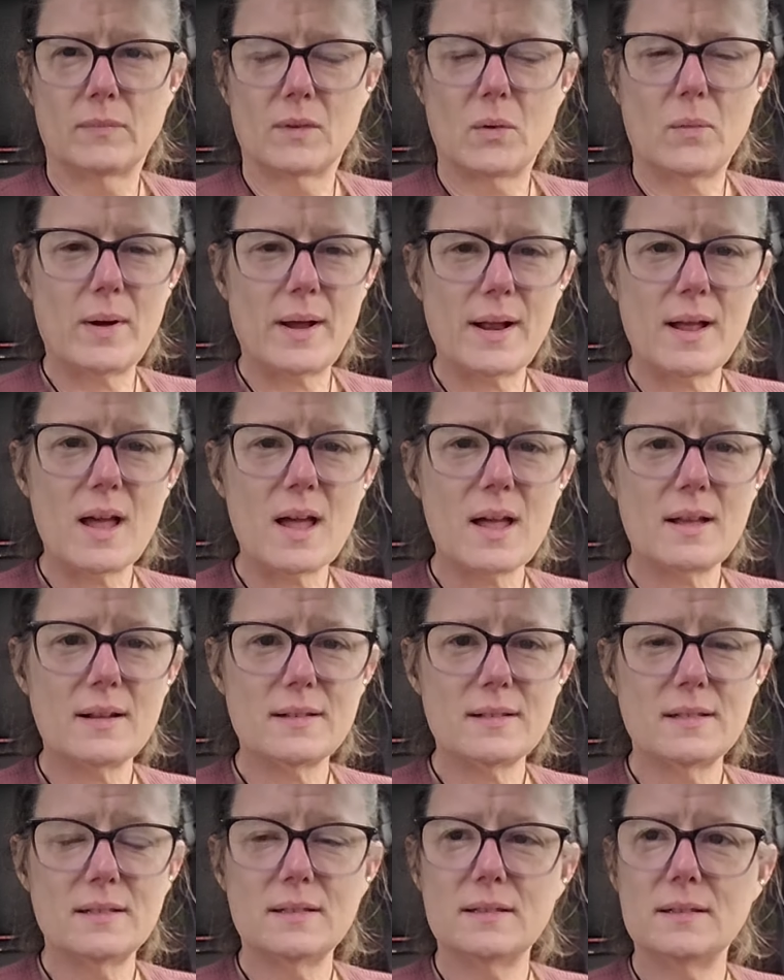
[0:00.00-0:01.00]
Why
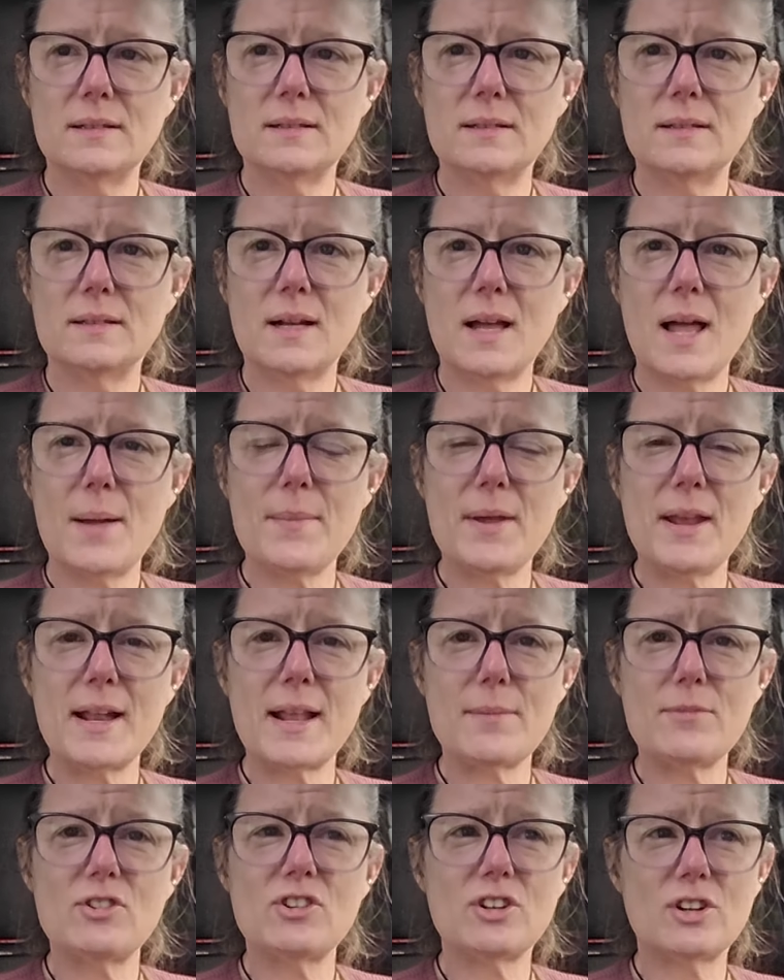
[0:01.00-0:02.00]
not? I mean,
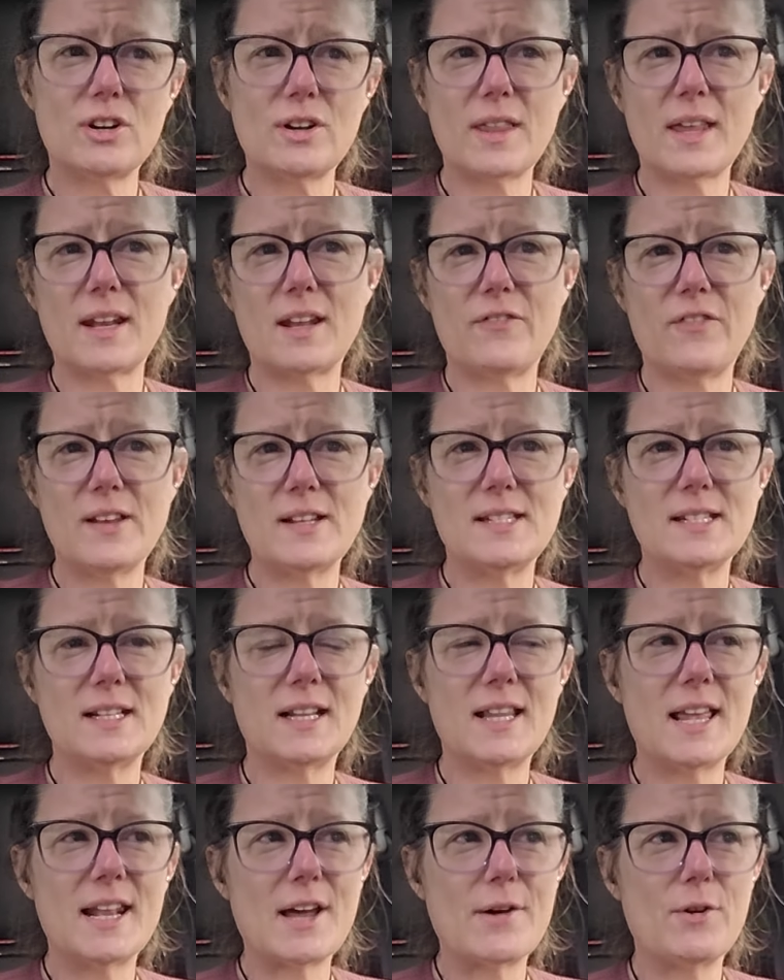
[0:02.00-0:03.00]
I'm sure that if it
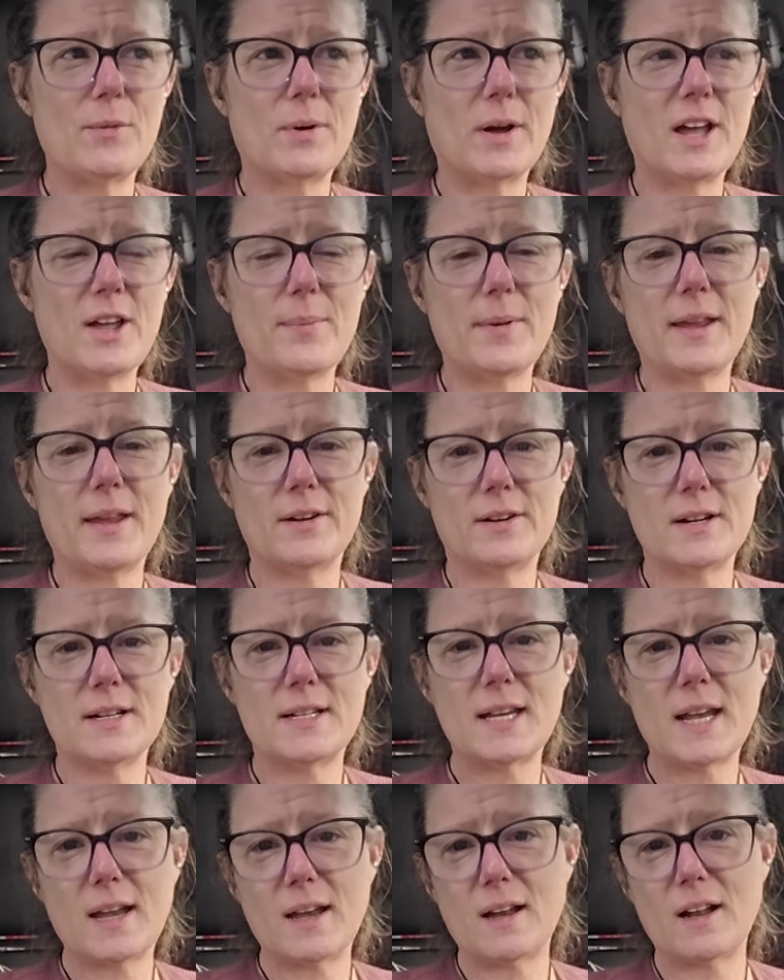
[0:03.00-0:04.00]
did that, I would probably be
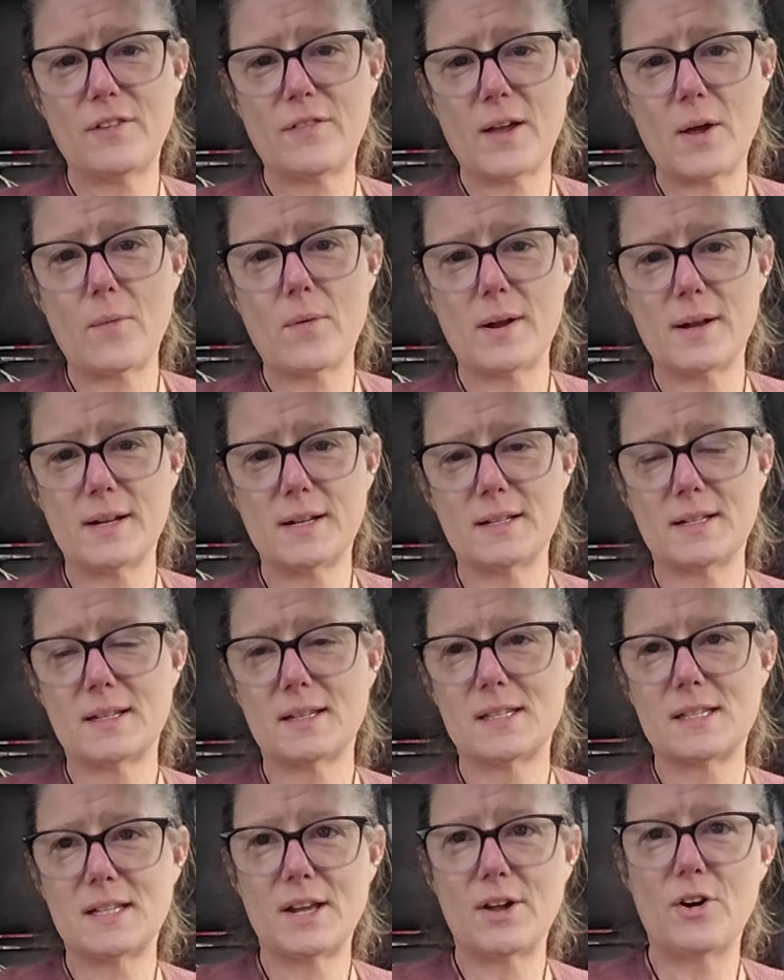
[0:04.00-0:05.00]
irritated if I wanted it to
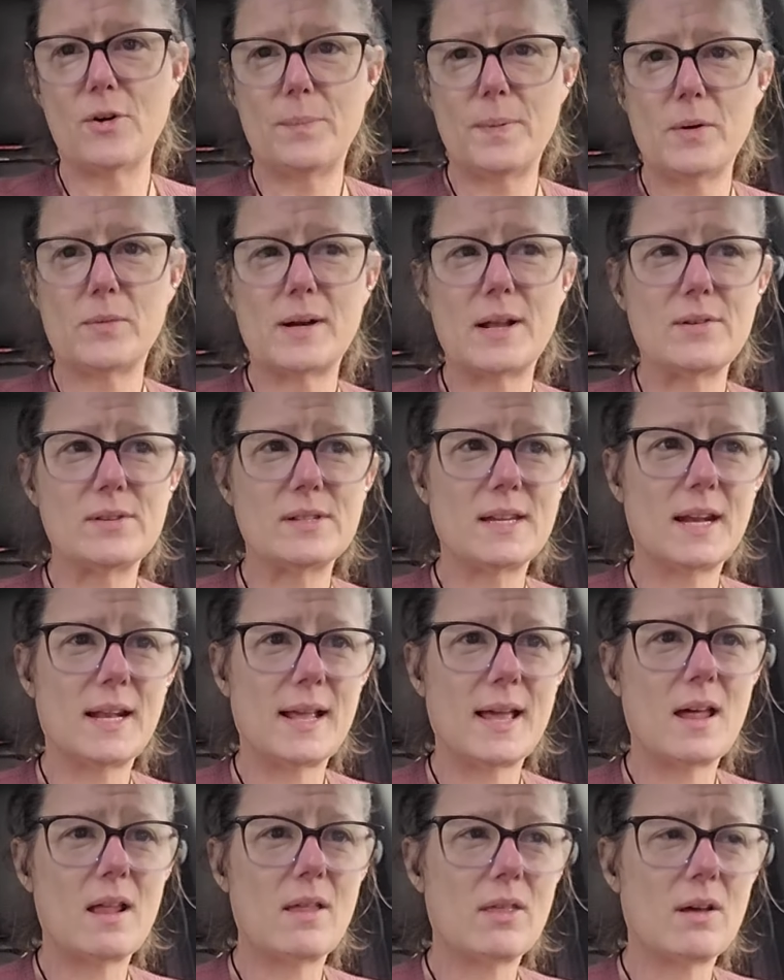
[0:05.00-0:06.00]
stay open when I was
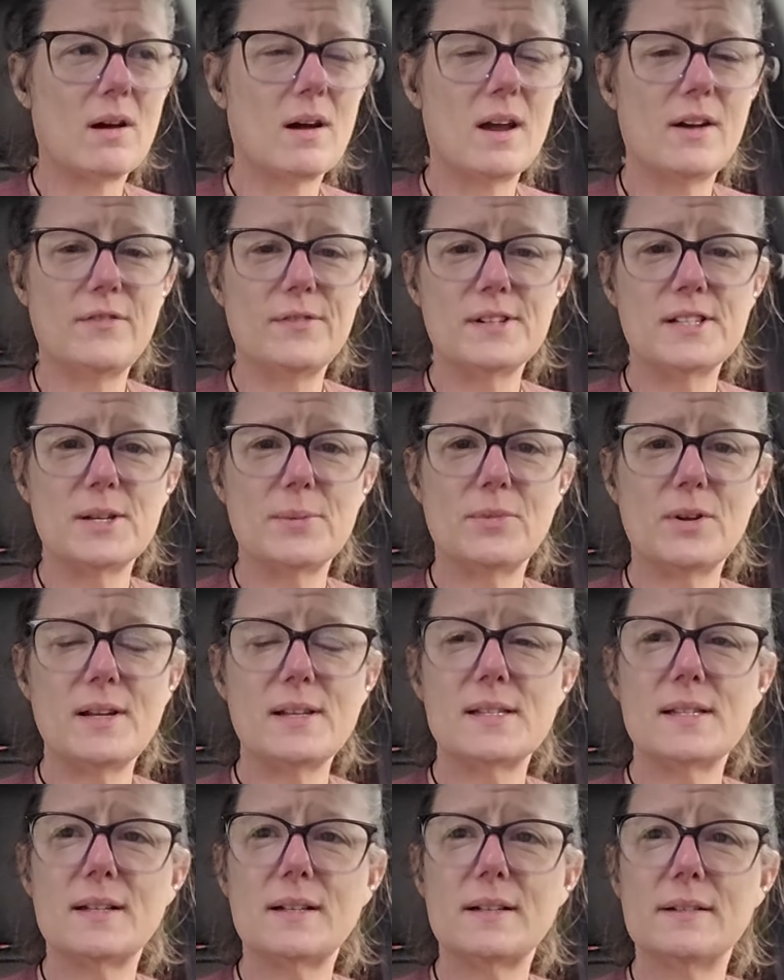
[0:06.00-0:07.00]
getting out of the car for some
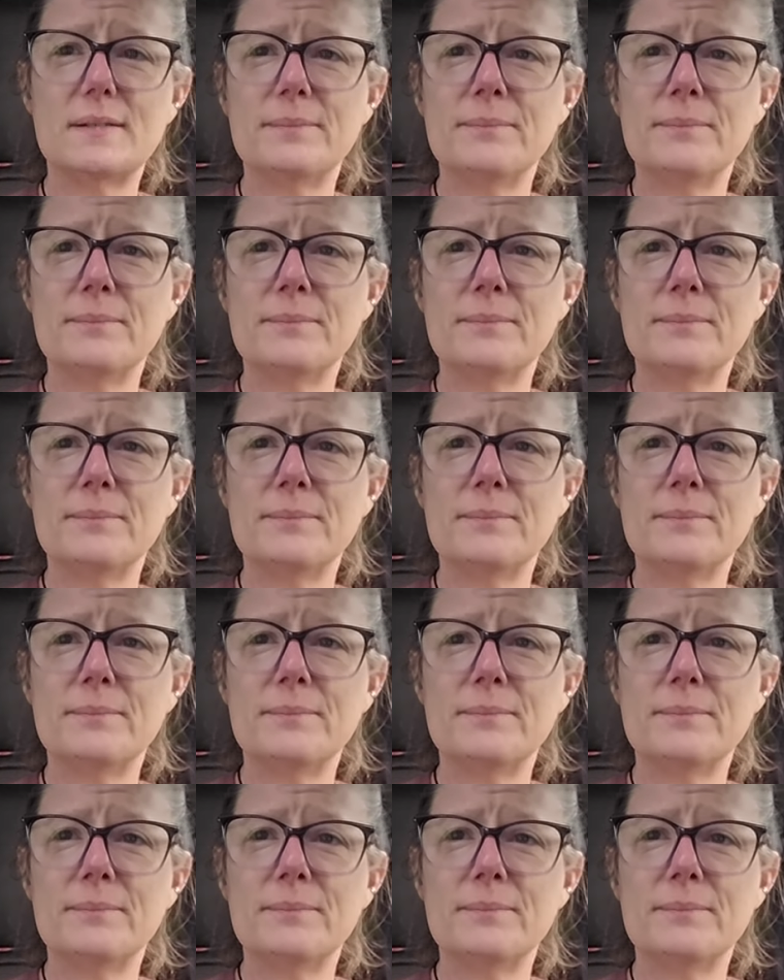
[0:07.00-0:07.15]
reason.